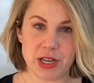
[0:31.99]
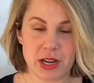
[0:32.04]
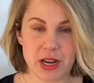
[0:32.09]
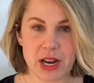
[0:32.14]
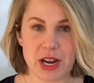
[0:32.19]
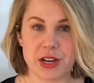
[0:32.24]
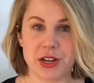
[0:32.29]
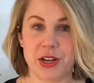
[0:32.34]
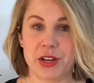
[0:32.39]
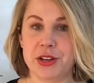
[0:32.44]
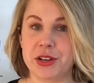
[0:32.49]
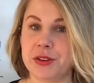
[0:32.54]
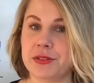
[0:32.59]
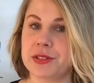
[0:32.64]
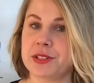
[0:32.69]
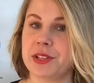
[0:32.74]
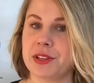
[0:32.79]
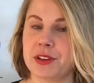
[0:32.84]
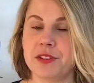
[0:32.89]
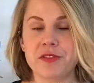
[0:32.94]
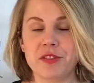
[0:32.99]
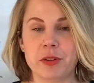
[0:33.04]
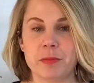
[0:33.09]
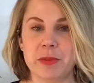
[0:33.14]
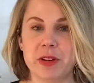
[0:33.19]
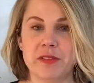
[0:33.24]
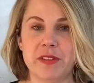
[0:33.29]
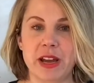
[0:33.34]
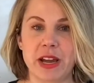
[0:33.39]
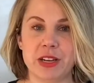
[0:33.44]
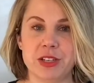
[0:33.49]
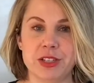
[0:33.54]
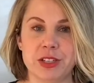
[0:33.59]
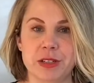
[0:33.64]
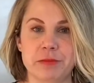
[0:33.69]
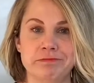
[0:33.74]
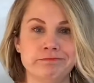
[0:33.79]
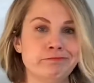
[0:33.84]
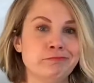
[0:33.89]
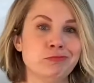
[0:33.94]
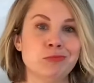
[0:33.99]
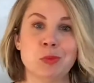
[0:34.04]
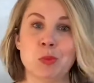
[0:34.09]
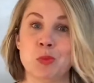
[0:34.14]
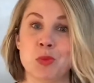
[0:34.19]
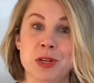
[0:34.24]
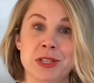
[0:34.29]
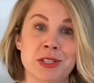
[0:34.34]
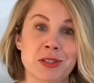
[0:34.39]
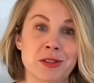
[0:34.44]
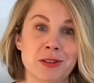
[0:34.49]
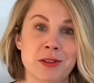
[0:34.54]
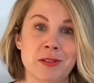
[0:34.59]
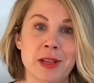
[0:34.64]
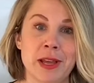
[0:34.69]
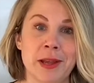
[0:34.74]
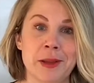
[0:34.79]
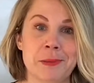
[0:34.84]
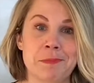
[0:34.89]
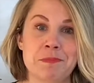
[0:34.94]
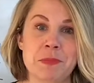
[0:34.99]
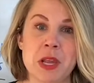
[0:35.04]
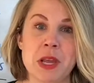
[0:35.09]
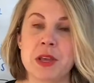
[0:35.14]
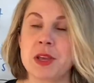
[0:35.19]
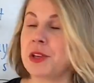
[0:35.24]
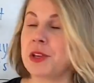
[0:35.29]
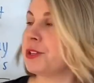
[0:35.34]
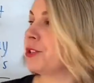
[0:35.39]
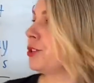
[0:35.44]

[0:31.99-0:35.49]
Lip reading: and you're using affirmative action, what does it look like? So we're